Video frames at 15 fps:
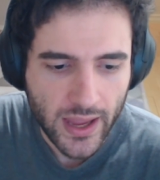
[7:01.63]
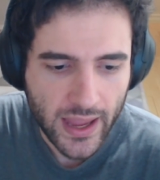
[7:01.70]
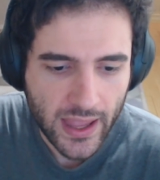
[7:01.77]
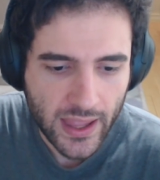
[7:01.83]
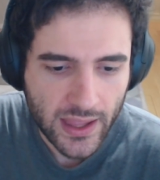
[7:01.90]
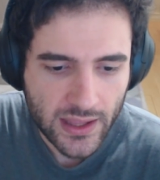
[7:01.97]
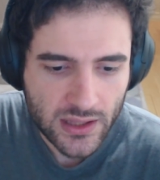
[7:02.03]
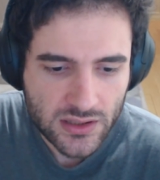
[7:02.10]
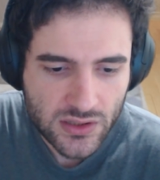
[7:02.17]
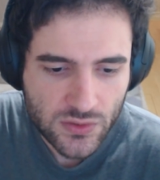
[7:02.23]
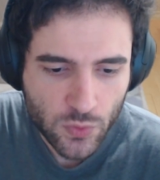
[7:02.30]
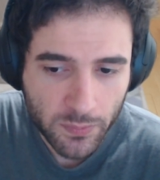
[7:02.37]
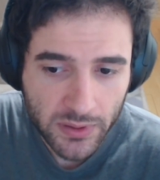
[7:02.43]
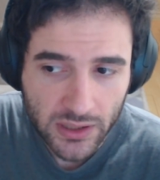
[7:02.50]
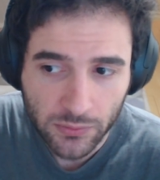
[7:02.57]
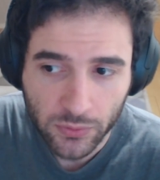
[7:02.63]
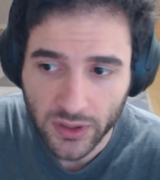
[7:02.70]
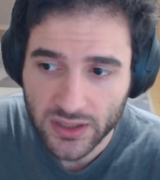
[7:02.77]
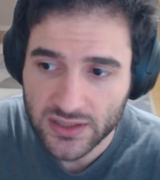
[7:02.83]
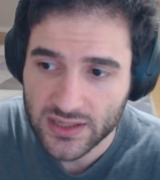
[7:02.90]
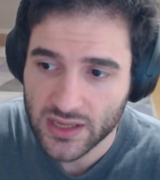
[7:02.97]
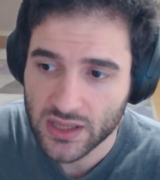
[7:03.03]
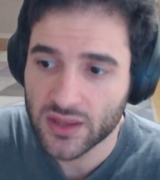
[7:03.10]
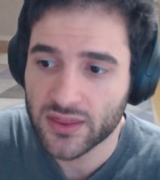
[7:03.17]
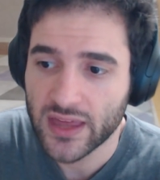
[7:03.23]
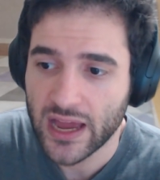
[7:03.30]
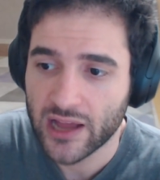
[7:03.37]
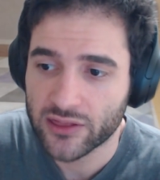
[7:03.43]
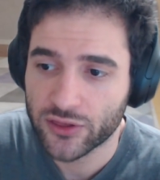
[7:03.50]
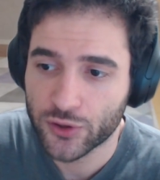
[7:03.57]
and we'll be releasing
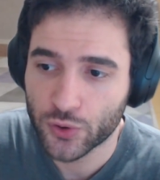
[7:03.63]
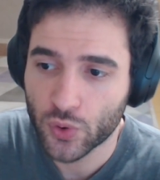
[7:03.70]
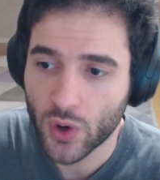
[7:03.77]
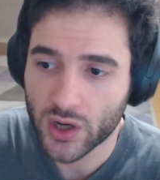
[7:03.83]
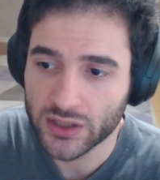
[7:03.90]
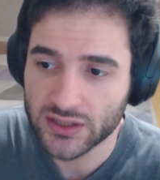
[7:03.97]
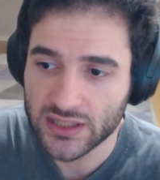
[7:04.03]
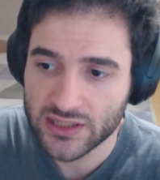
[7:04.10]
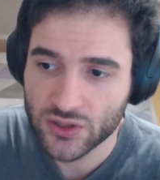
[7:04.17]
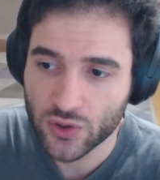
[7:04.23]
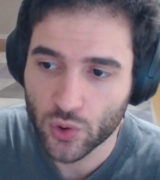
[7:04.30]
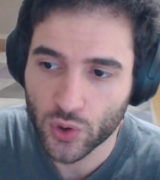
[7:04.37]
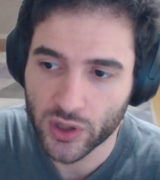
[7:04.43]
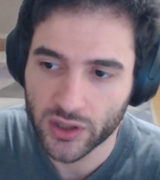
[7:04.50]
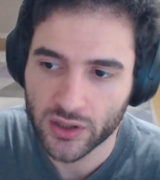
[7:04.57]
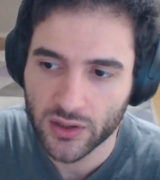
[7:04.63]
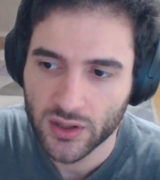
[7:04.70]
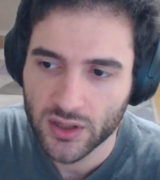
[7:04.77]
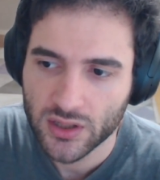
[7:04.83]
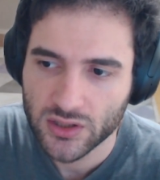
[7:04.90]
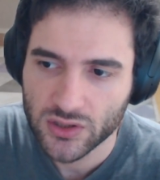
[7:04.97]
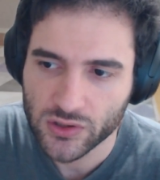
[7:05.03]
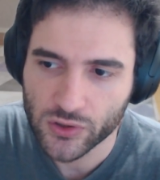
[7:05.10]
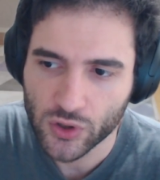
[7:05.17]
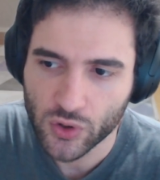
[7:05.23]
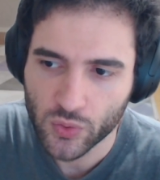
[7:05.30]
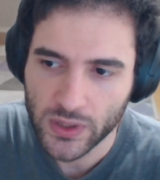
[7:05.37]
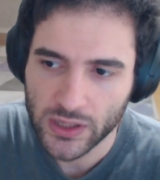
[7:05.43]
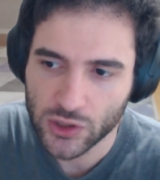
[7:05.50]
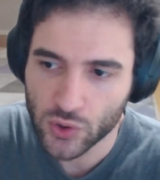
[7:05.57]
that through our Discord. So
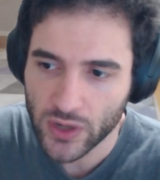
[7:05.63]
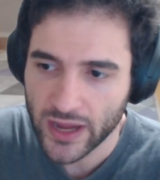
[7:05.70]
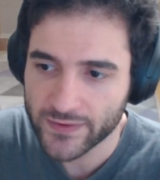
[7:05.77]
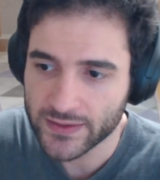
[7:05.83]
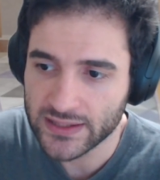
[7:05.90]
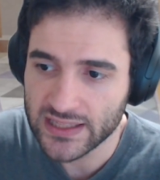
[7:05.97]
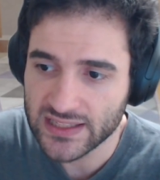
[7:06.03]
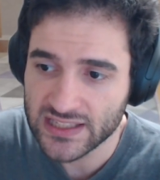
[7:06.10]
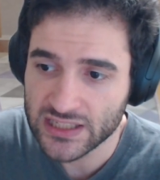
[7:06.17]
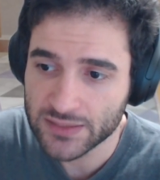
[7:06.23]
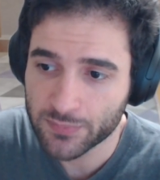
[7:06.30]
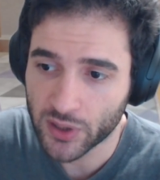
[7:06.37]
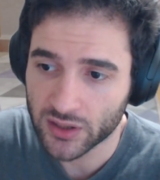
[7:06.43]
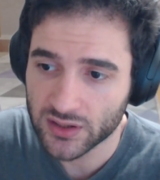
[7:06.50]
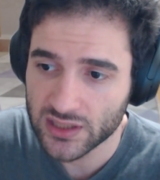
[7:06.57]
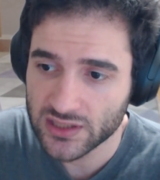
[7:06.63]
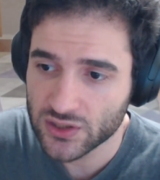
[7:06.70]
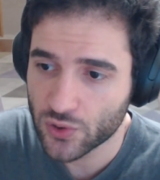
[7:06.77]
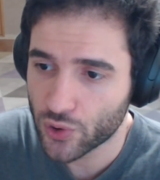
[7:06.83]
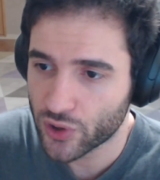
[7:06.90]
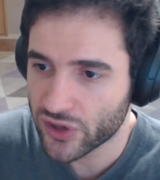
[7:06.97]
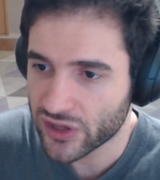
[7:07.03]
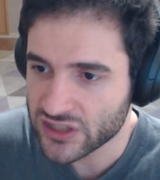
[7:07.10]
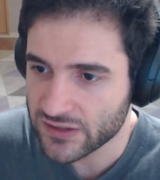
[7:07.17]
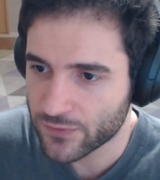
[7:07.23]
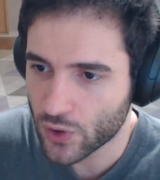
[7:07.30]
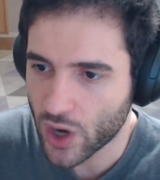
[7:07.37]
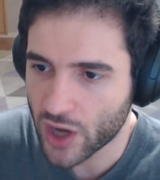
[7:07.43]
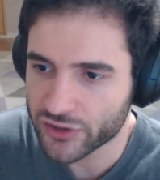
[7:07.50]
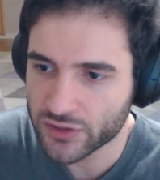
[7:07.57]
we do have a DC Spark Discord. That's a
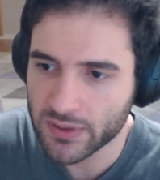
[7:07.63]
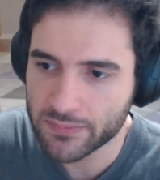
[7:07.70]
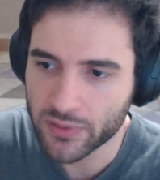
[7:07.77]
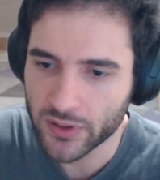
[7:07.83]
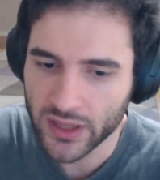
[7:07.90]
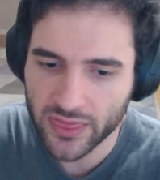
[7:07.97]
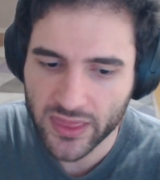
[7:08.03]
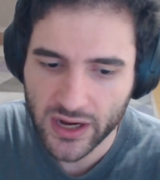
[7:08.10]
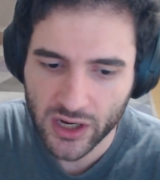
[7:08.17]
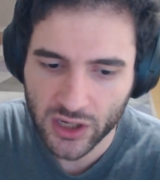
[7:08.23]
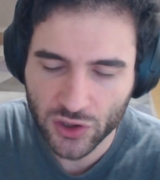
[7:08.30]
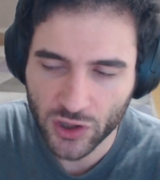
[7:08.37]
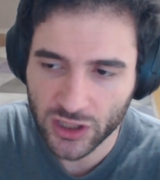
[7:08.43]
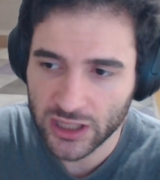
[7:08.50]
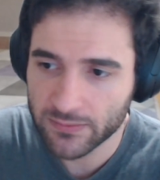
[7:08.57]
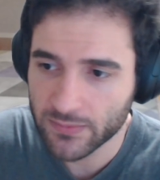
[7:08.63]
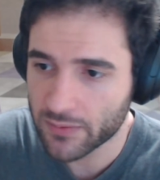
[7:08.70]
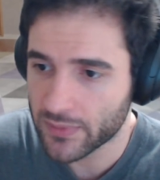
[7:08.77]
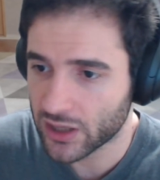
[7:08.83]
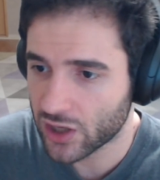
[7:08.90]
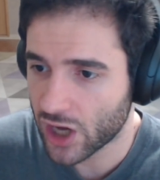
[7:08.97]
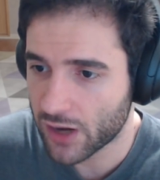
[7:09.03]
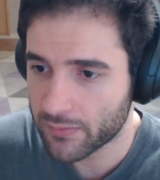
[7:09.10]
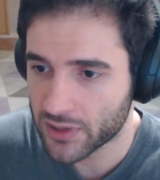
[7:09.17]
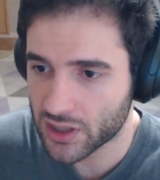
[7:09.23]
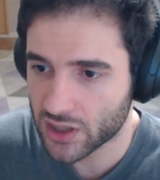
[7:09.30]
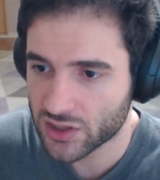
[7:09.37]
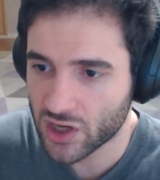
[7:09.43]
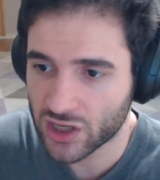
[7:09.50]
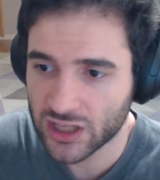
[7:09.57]
few hundred people in there talking about
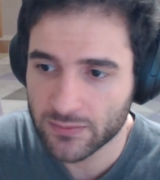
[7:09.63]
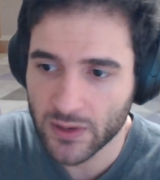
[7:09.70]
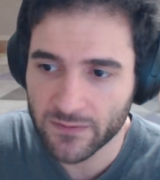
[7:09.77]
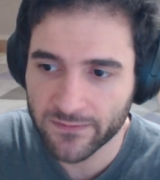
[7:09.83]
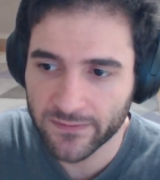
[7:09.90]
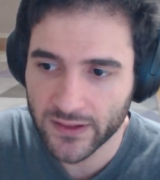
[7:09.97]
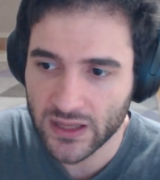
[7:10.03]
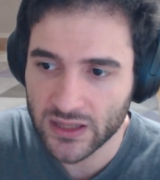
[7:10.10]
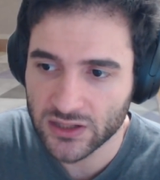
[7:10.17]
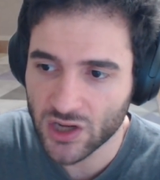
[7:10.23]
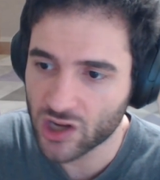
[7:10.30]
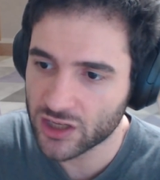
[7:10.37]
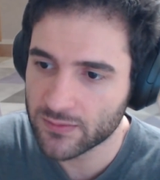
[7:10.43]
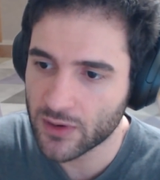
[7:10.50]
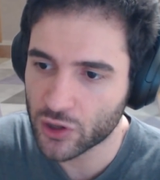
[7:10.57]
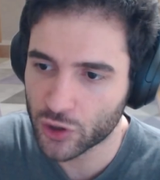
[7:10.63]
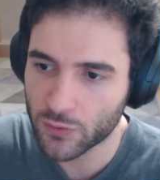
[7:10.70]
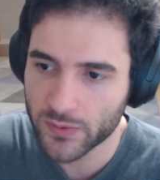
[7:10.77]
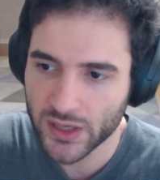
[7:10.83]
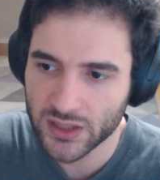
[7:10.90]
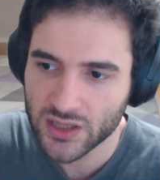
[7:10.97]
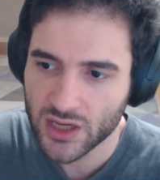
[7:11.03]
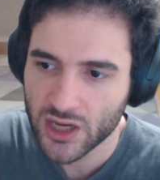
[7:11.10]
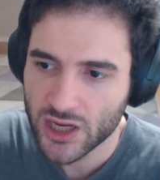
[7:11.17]
Milkomeda, talking about Flint, talking about Urbit.